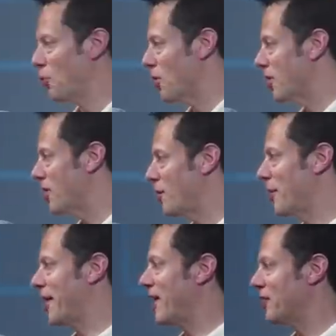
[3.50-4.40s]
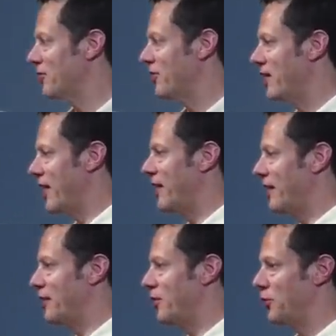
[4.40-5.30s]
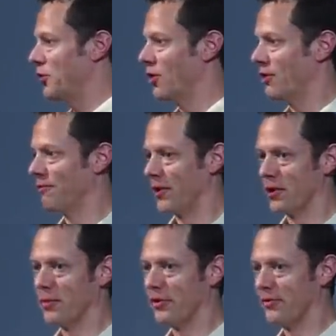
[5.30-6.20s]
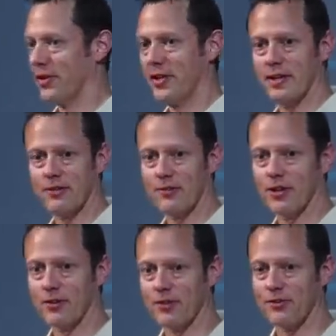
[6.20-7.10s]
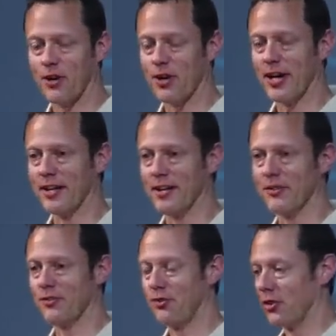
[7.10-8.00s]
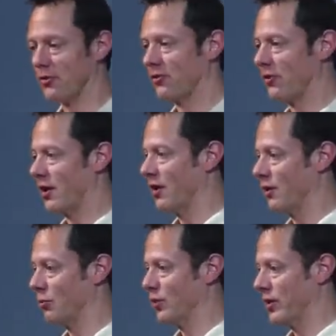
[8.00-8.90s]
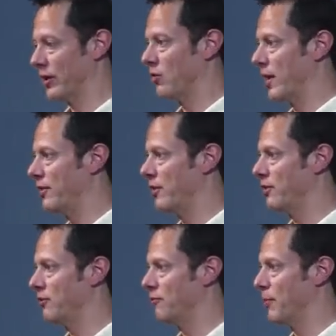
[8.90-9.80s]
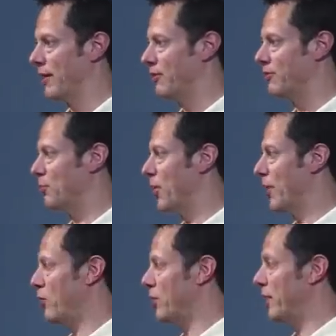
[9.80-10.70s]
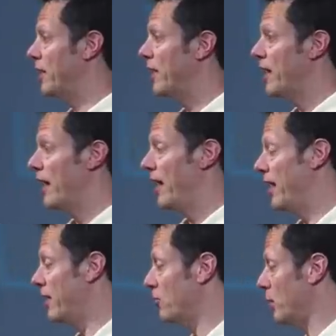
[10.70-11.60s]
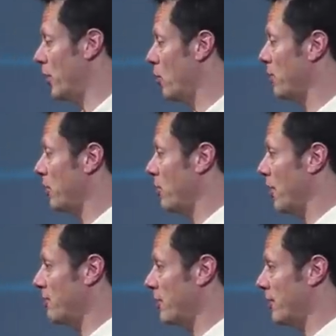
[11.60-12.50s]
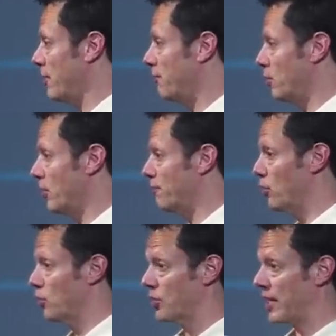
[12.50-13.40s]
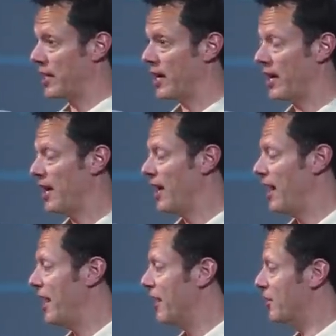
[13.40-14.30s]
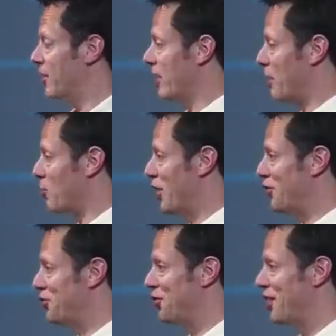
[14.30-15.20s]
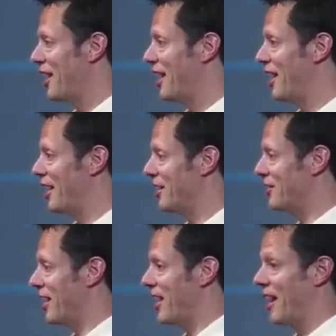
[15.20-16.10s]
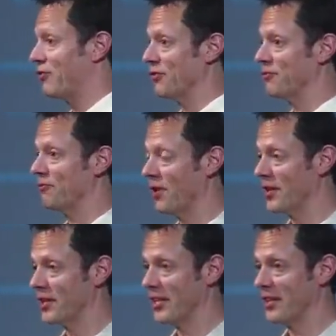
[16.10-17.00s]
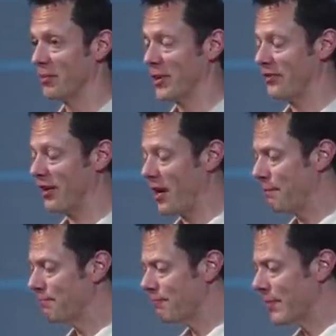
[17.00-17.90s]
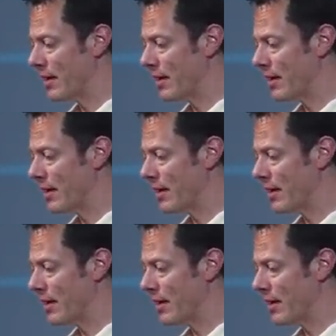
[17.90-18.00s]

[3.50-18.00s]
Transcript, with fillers: for coming out today. I know you're all very busy, as all of us are, and it's just uh, really great that you've made this a priority. And we hope that you'll have a day full of learning and collaboration and uh, have some fun in the meantime.